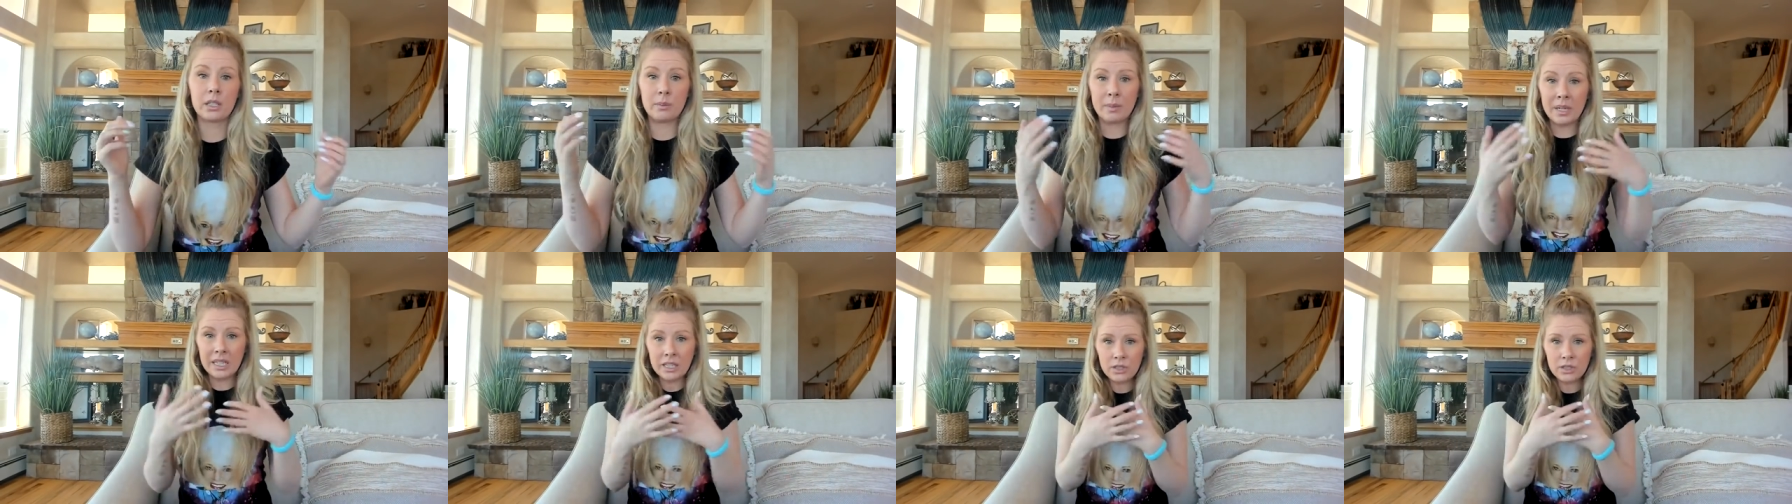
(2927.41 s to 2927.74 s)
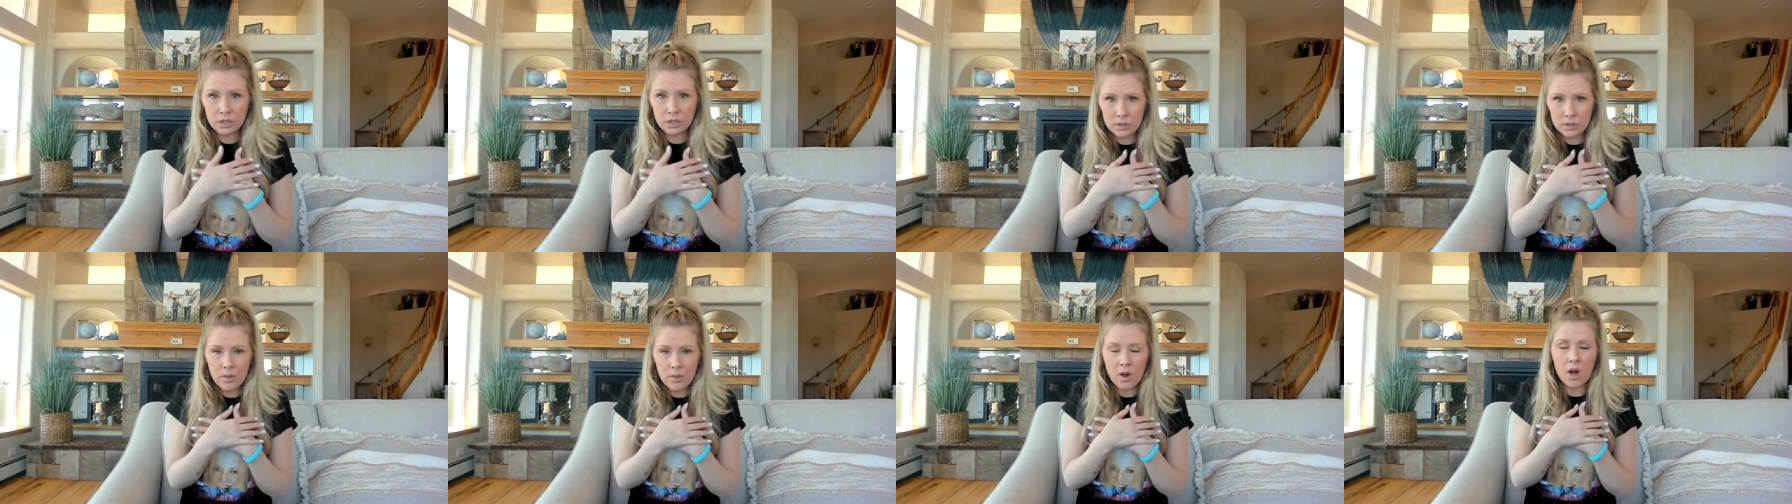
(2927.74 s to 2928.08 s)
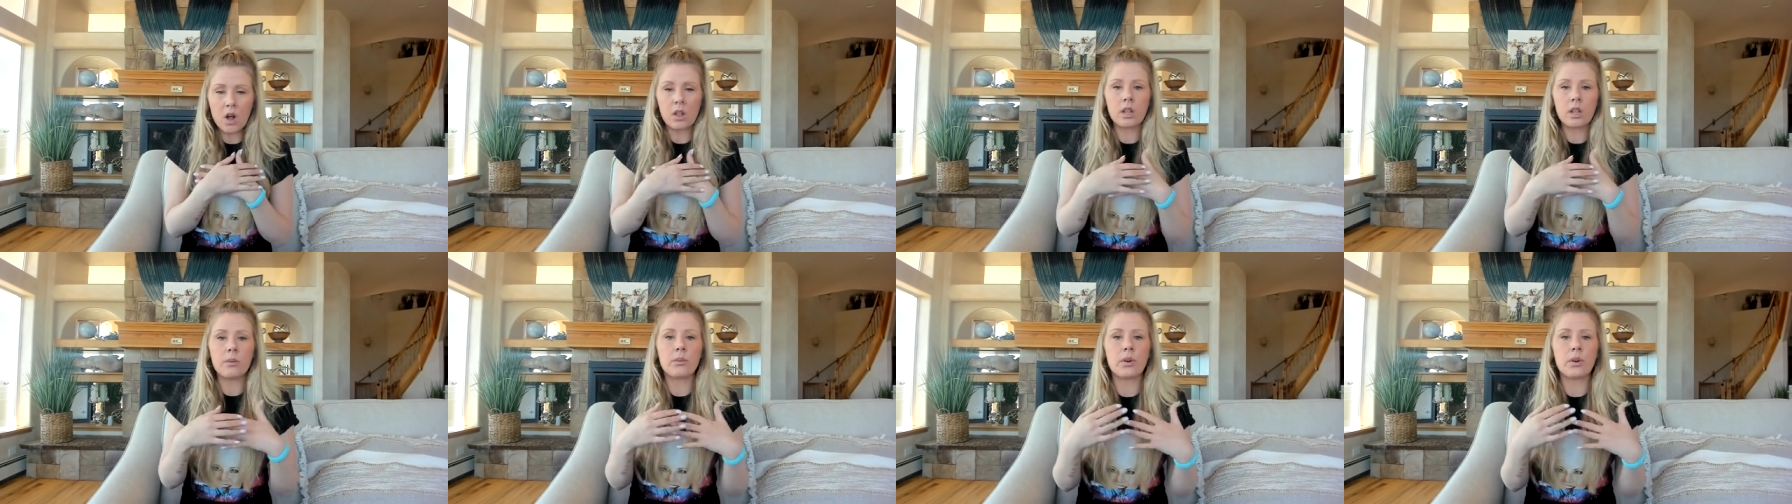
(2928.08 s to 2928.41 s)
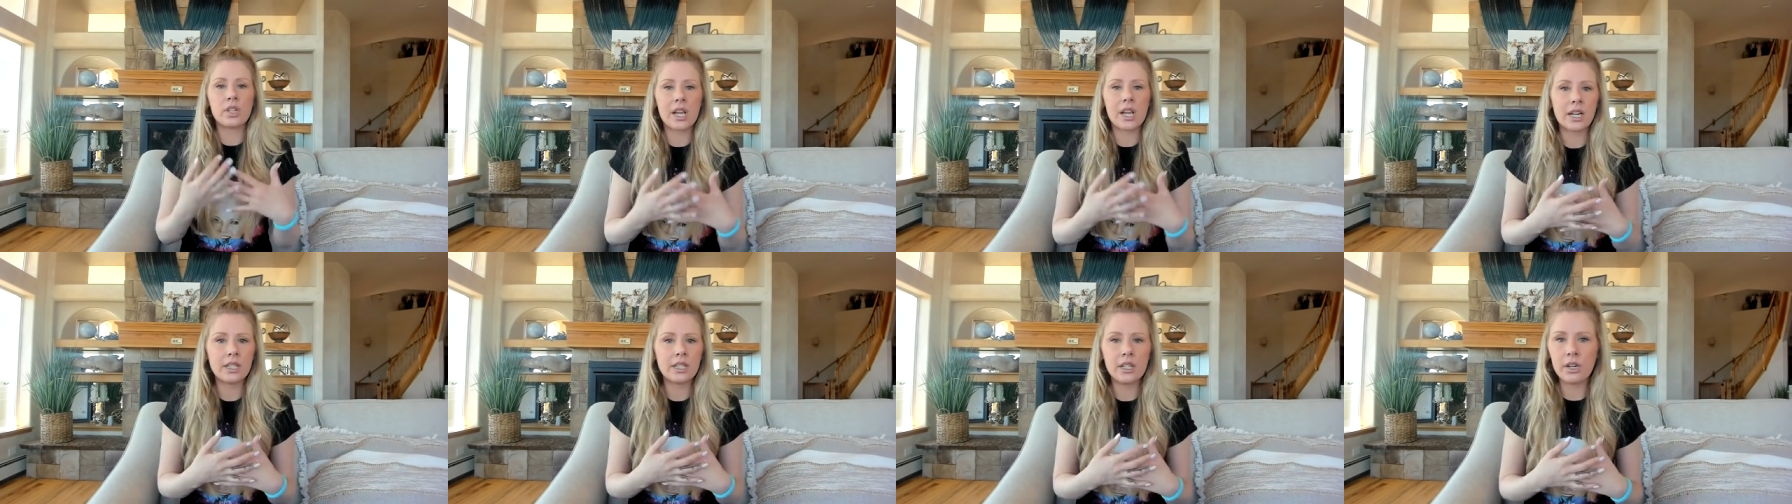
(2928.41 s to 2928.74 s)
being small and
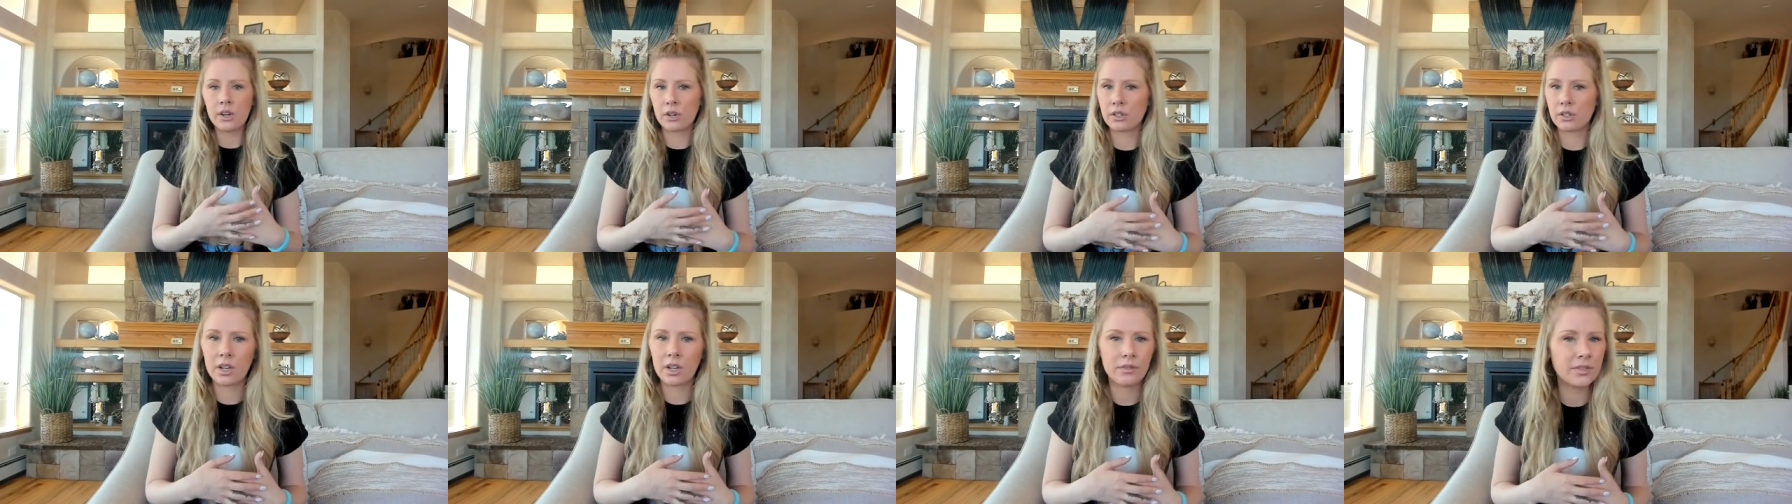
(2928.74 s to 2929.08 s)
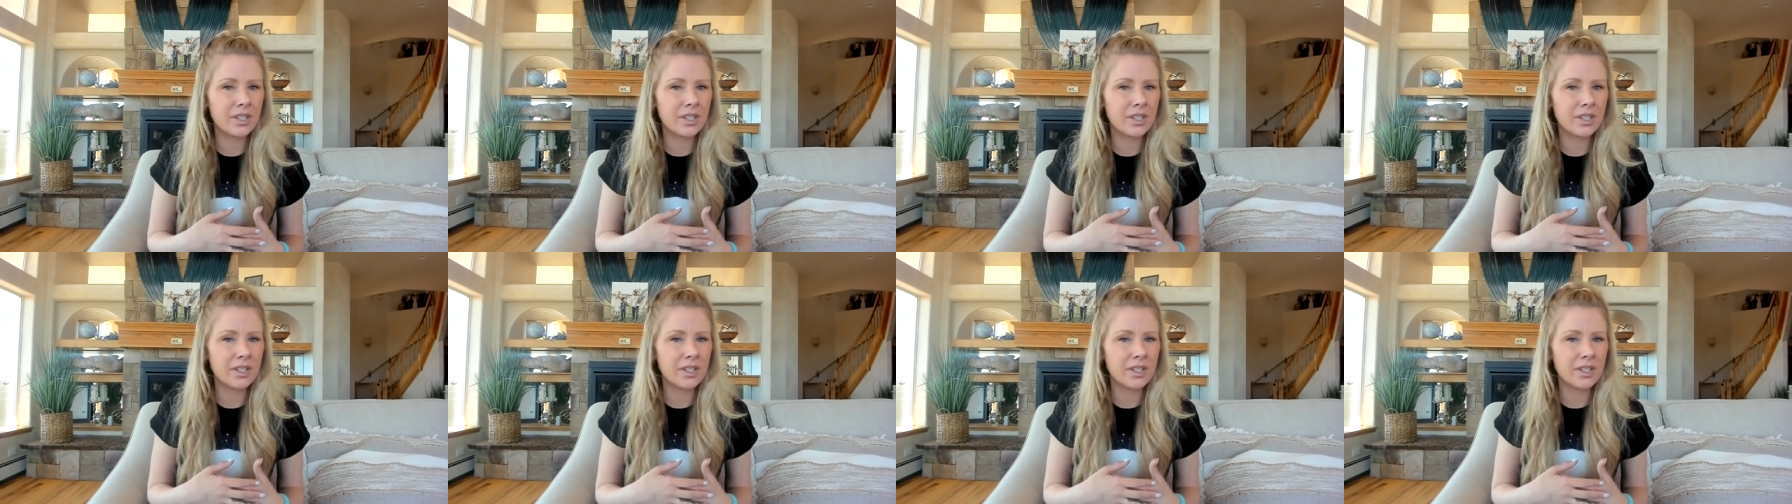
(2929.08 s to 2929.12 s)
protecting yourself